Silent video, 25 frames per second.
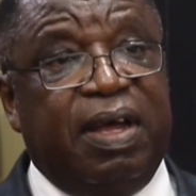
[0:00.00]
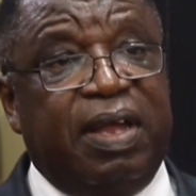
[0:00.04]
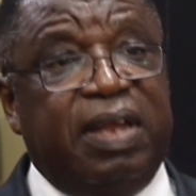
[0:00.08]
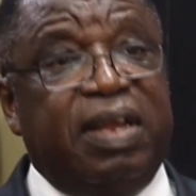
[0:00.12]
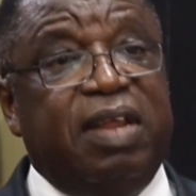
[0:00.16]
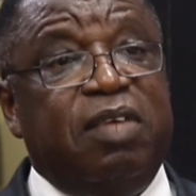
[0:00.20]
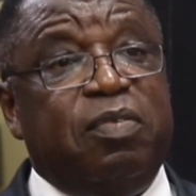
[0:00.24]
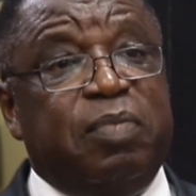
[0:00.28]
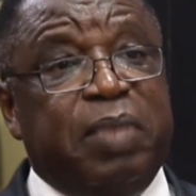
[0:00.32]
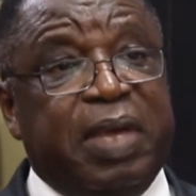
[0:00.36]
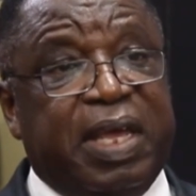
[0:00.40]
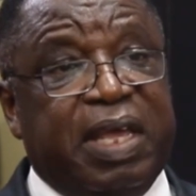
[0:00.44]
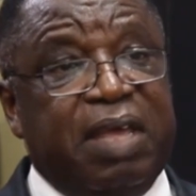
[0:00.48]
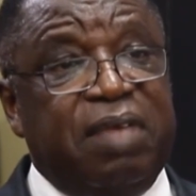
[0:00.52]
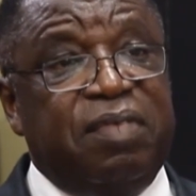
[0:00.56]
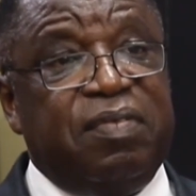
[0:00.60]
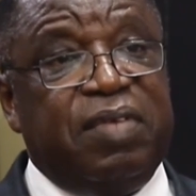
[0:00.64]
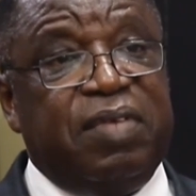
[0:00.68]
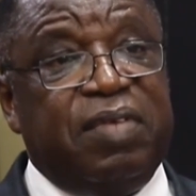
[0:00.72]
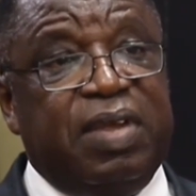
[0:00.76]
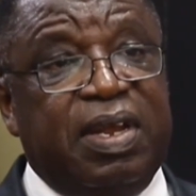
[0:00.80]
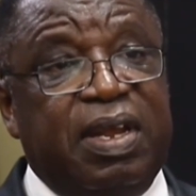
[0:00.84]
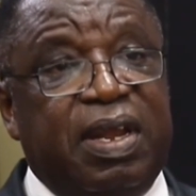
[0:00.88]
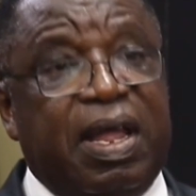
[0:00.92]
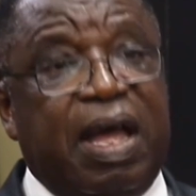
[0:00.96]
And they'll be
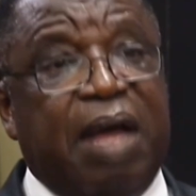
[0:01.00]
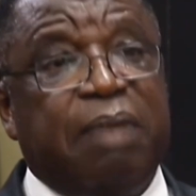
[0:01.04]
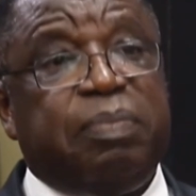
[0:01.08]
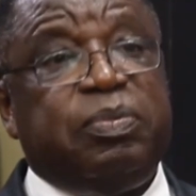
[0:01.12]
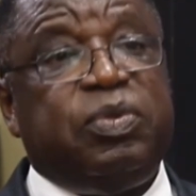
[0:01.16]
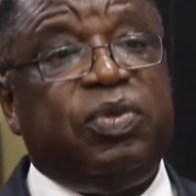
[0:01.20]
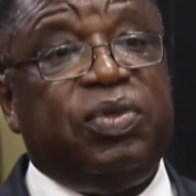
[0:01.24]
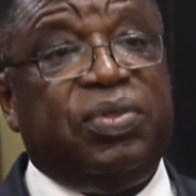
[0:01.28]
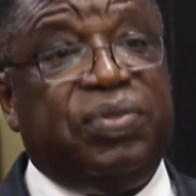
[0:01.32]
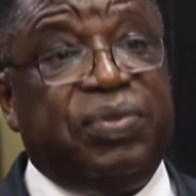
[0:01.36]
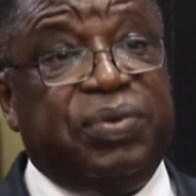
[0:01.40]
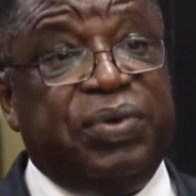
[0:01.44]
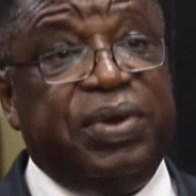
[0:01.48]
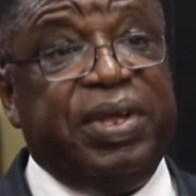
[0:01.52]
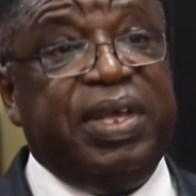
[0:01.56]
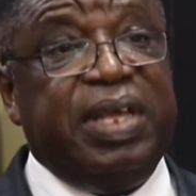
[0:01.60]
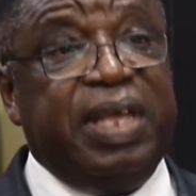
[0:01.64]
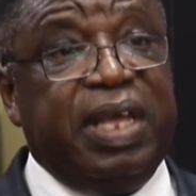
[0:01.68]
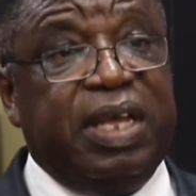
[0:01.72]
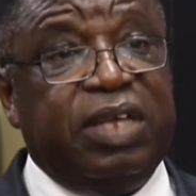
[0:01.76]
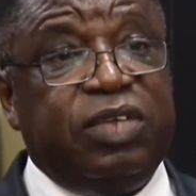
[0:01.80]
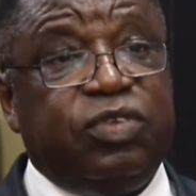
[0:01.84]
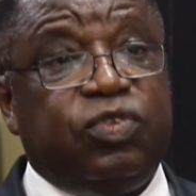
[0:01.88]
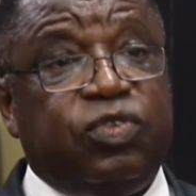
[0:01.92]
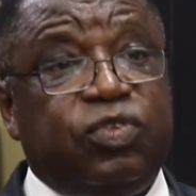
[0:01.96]
given up to
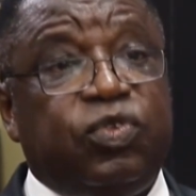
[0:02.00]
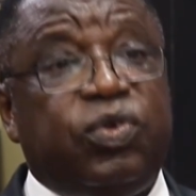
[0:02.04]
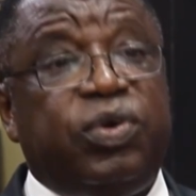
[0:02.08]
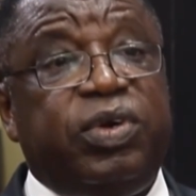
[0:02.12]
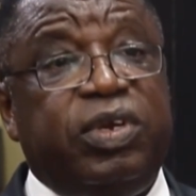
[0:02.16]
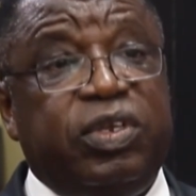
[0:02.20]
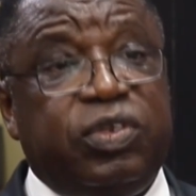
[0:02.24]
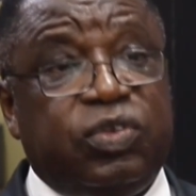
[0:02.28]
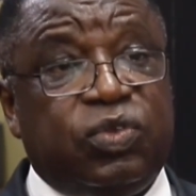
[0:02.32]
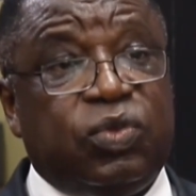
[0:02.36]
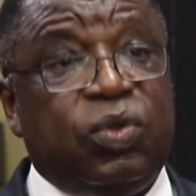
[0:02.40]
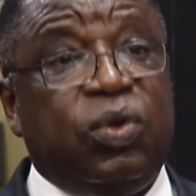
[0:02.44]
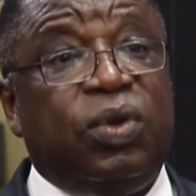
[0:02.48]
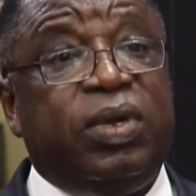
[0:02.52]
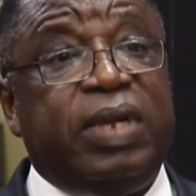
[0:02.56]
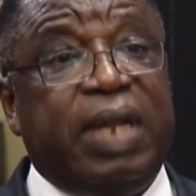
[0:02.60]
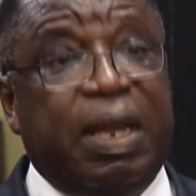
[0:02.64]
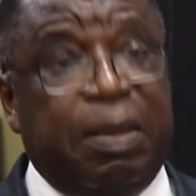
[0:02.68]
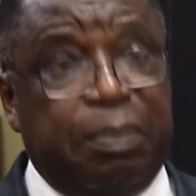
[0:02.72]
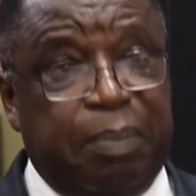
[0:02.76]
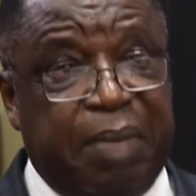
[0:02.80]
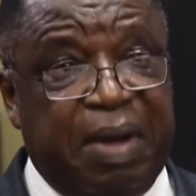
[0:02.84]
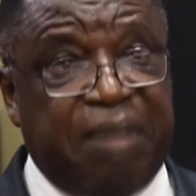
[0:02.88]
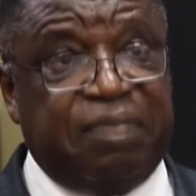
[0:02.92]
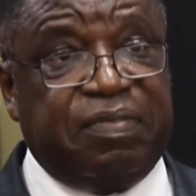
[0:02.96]
3 years to restore
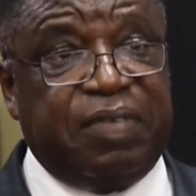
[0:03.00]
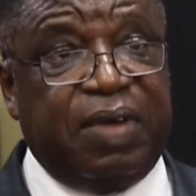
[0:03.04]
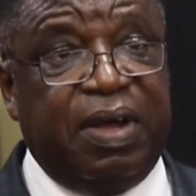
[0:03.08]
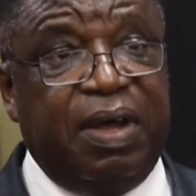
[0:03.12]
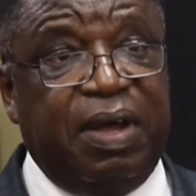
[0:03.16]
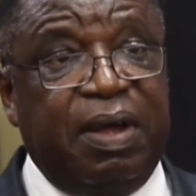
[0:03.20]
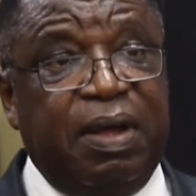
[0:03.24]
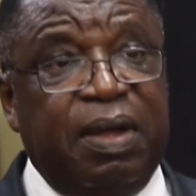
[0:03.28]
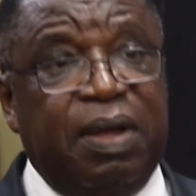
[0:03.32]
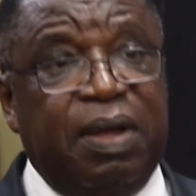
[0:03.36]
that buffer.